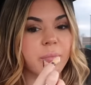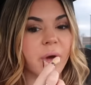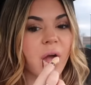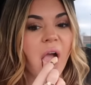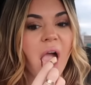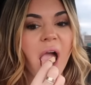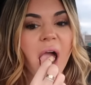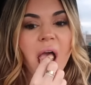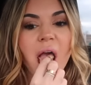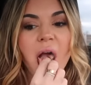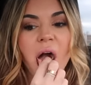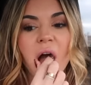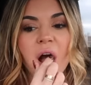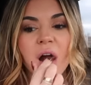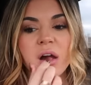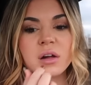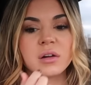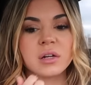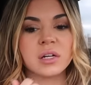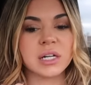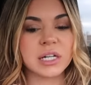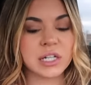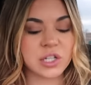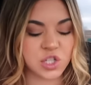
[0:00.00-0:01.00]
But
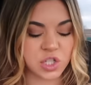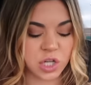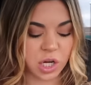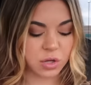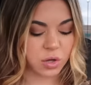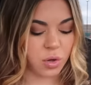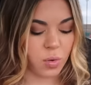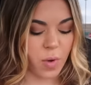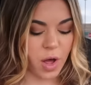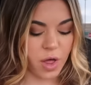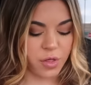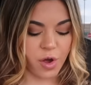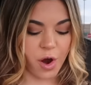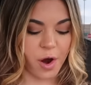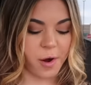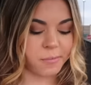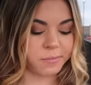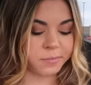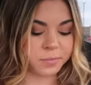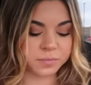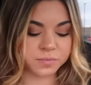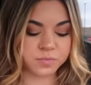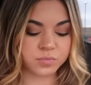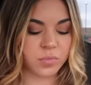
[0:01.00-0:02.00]
I checked the
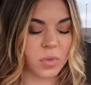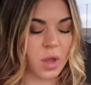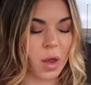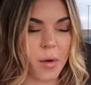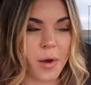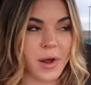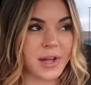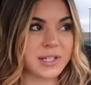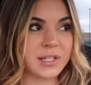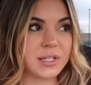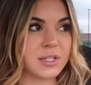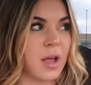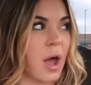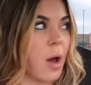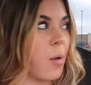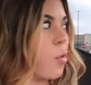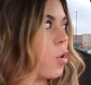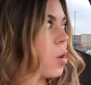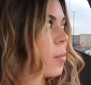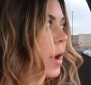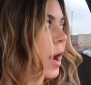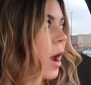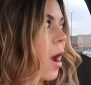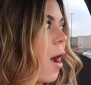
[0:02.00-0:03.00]
weather. It's not
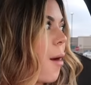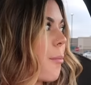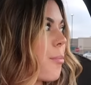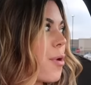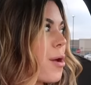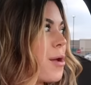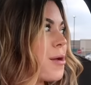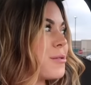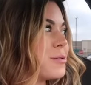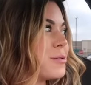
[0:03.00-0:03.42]
warming up.